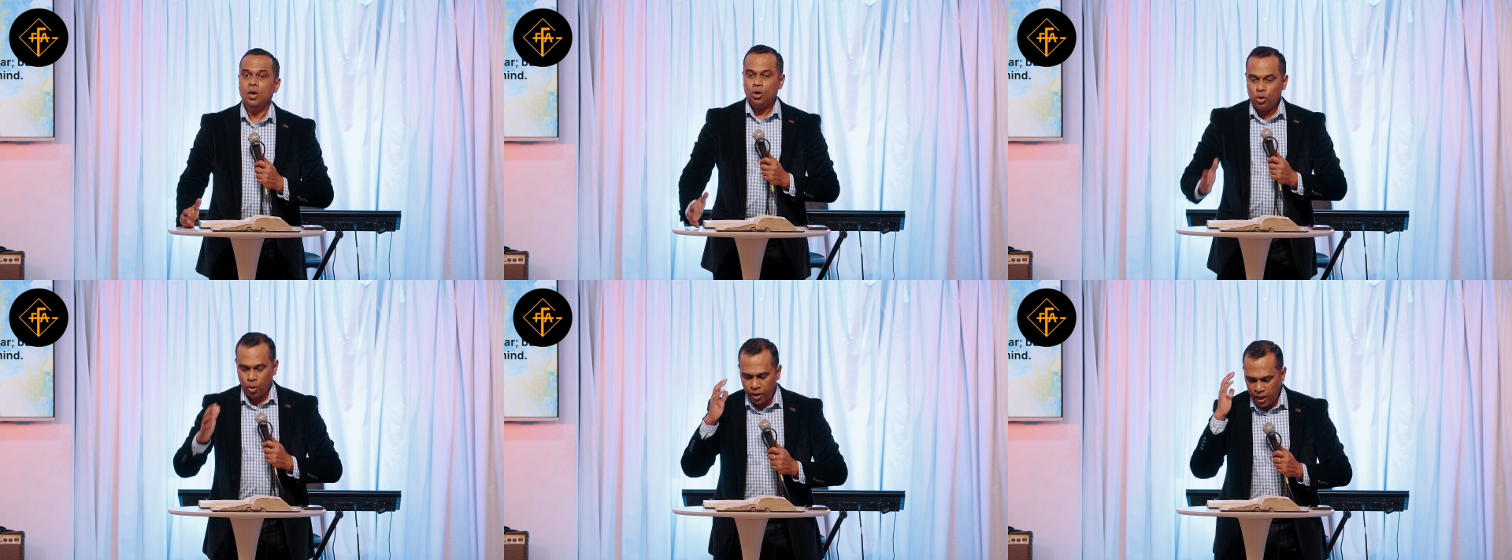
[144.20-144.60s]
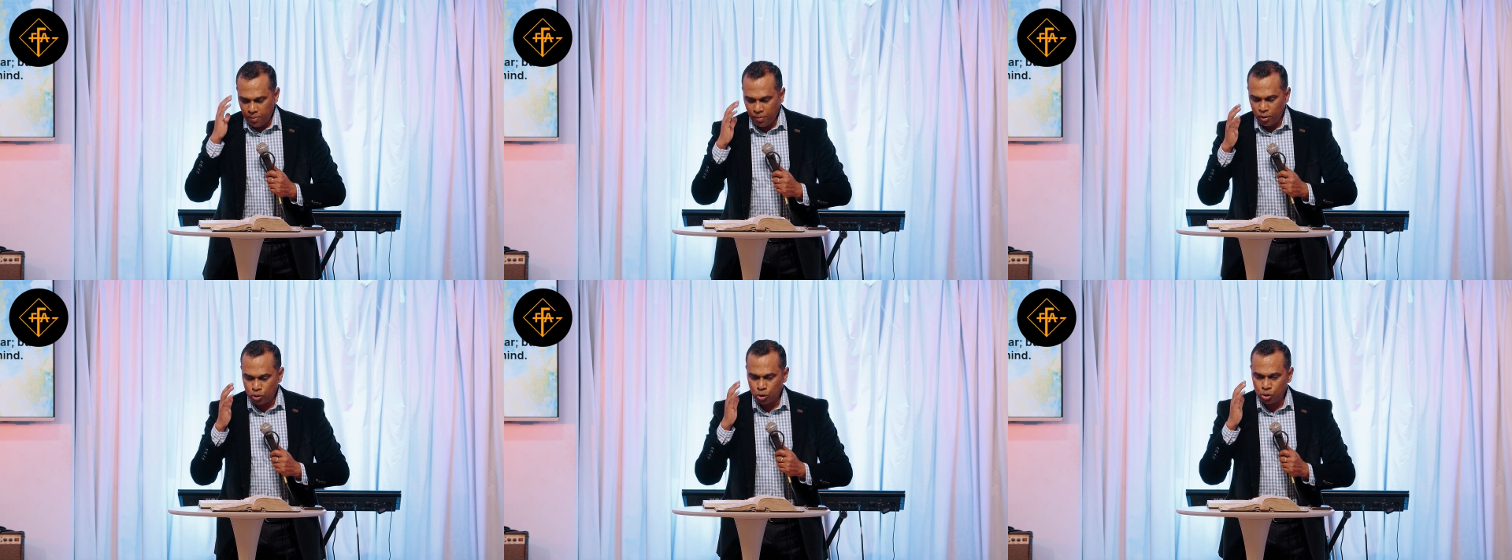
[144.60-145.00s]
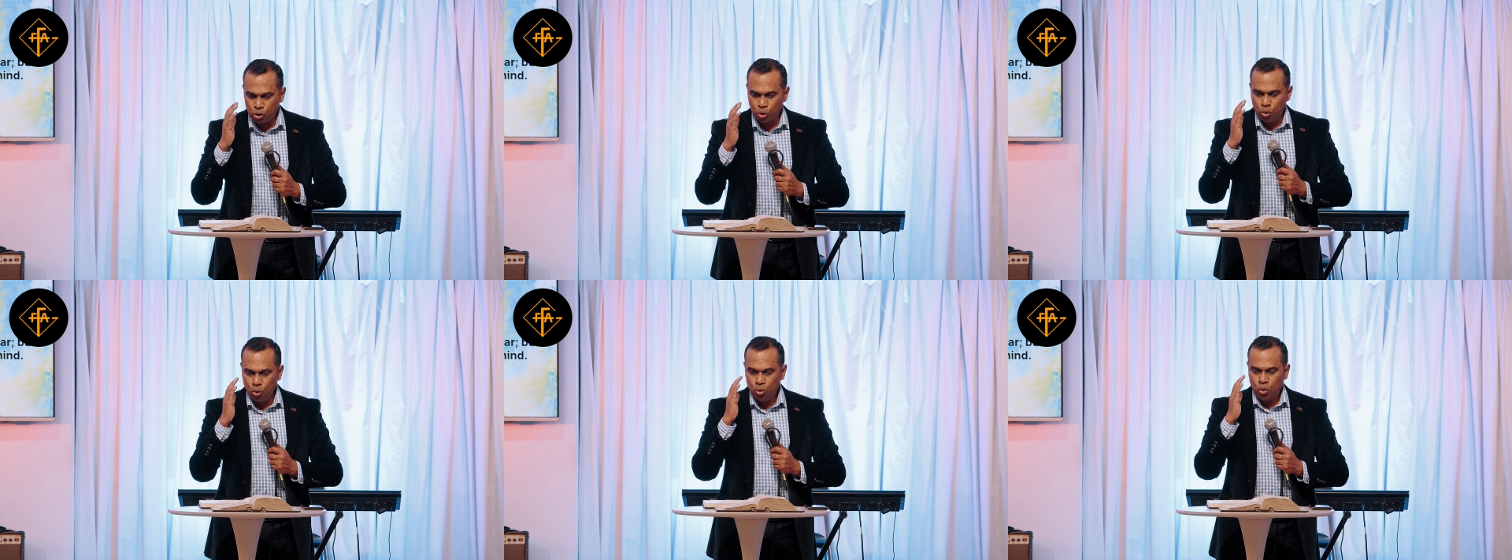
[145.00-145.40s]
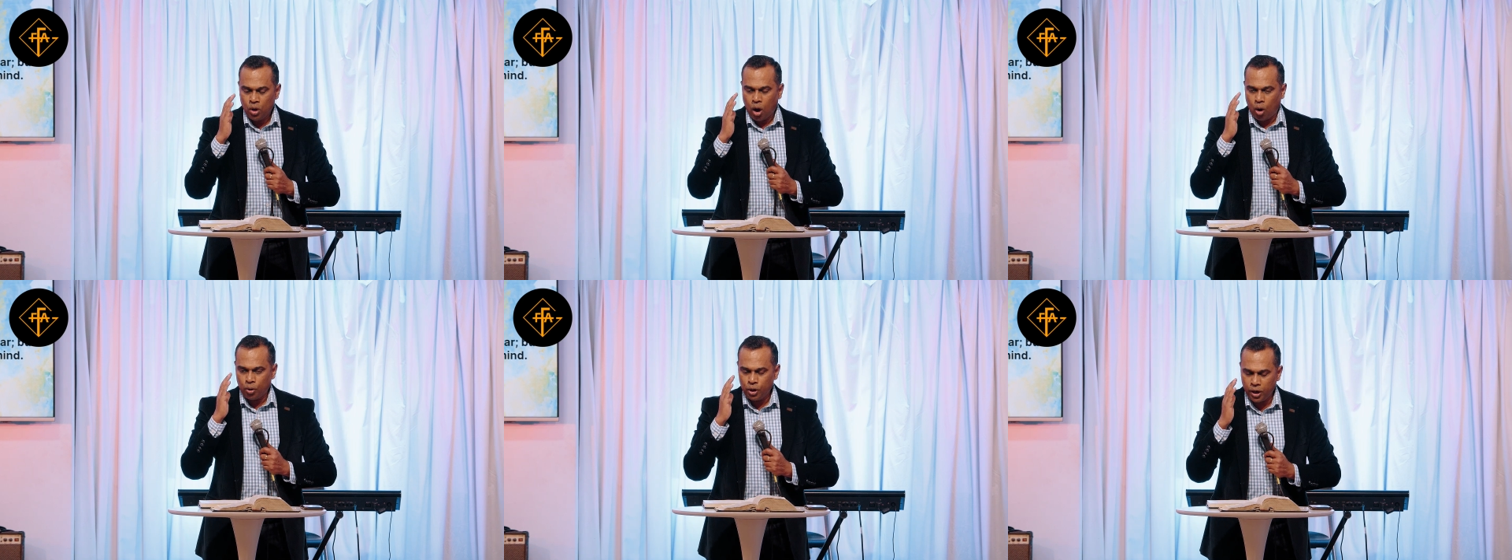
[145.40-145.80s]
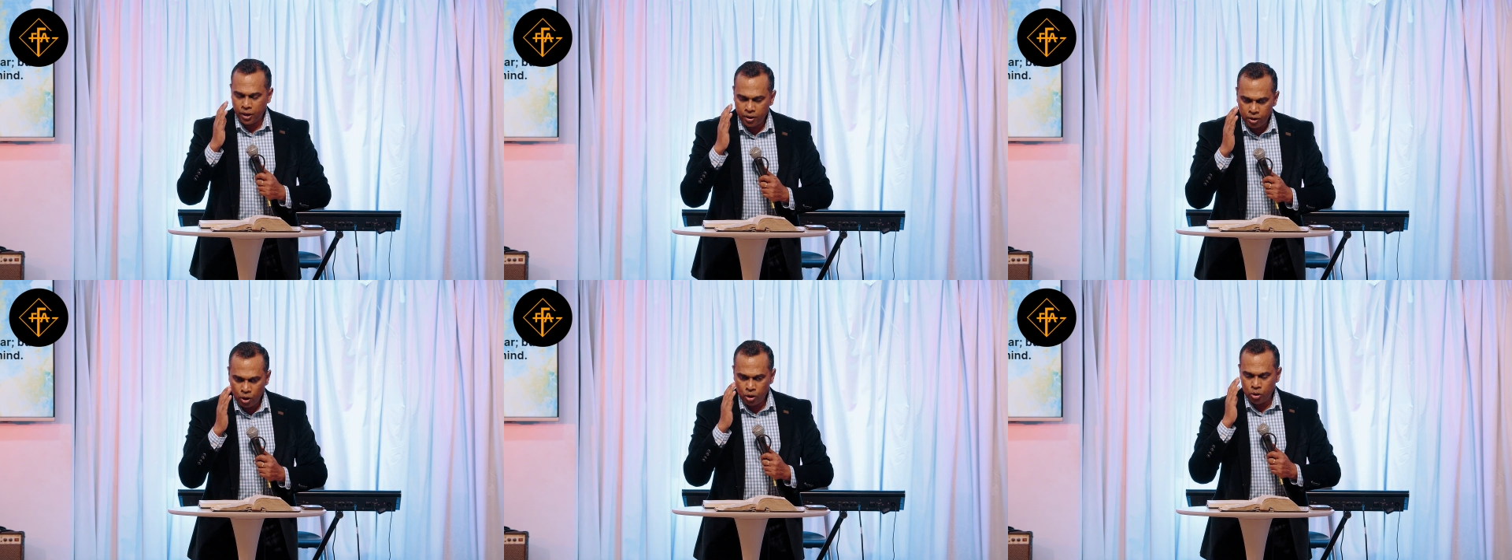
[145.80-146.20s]
You're able to do, or
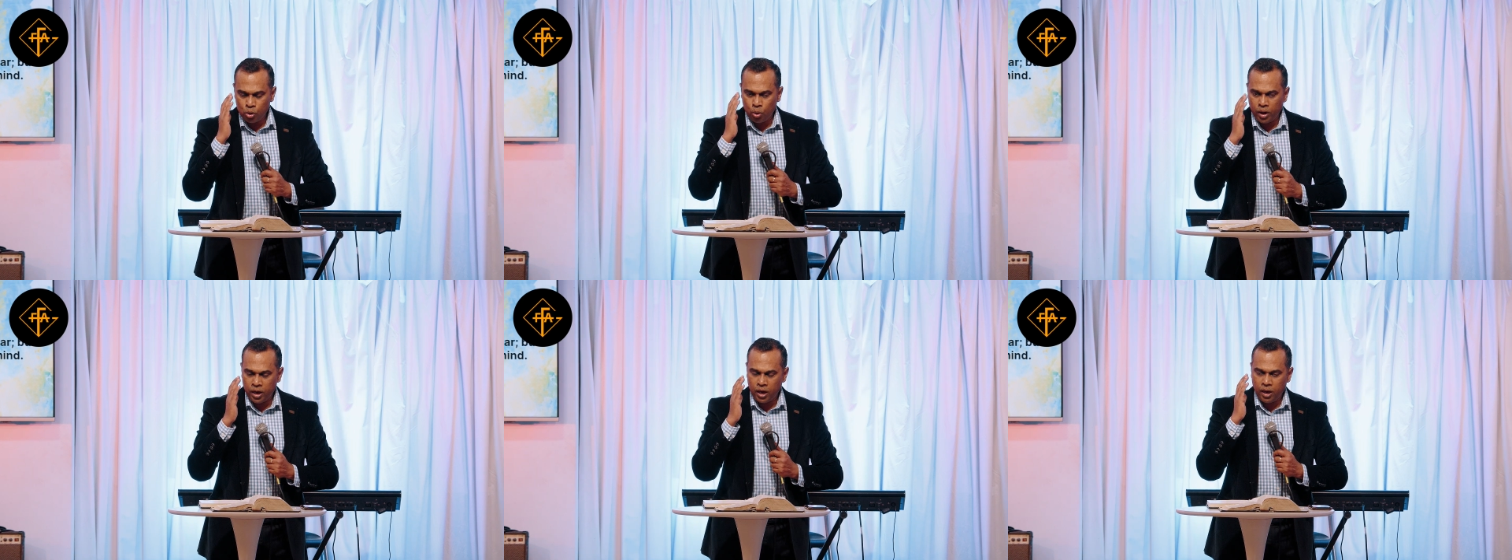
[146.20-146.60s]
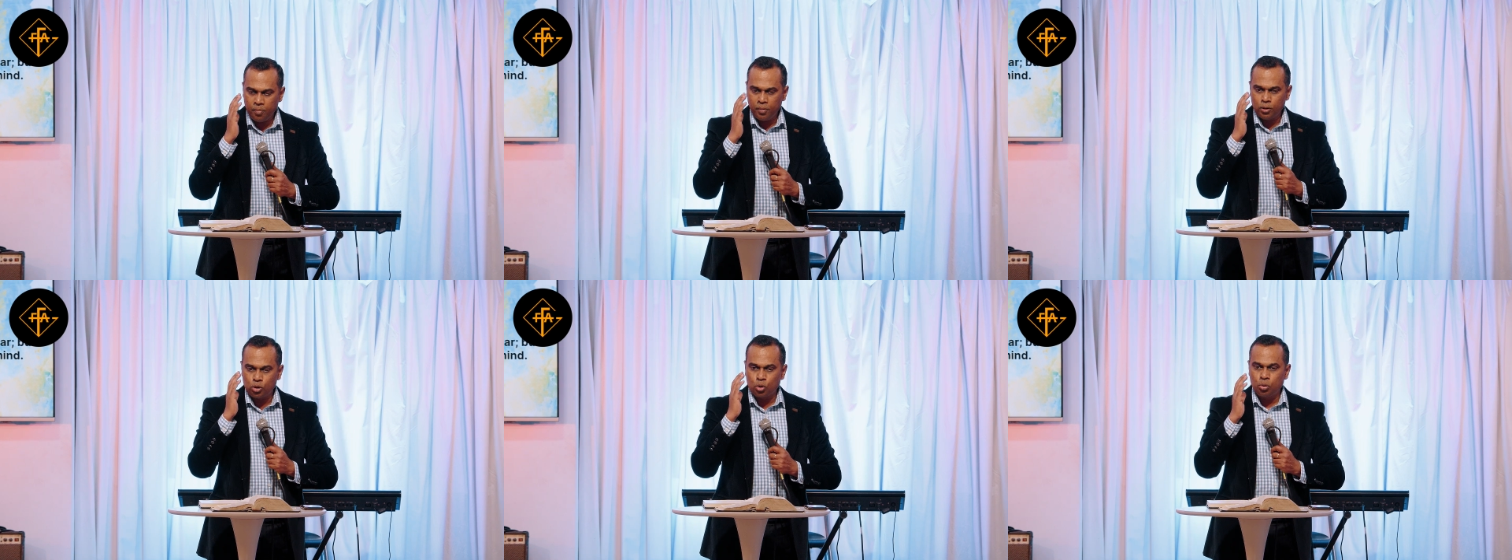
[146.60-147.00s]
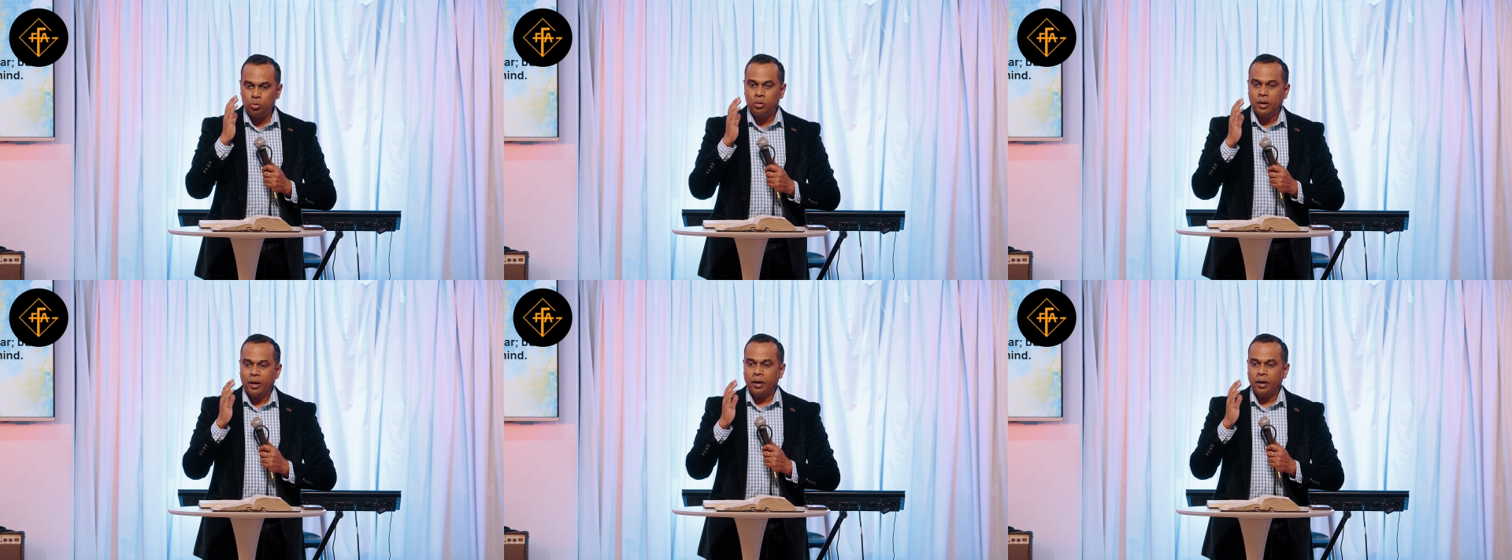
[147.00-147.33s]
you're able to,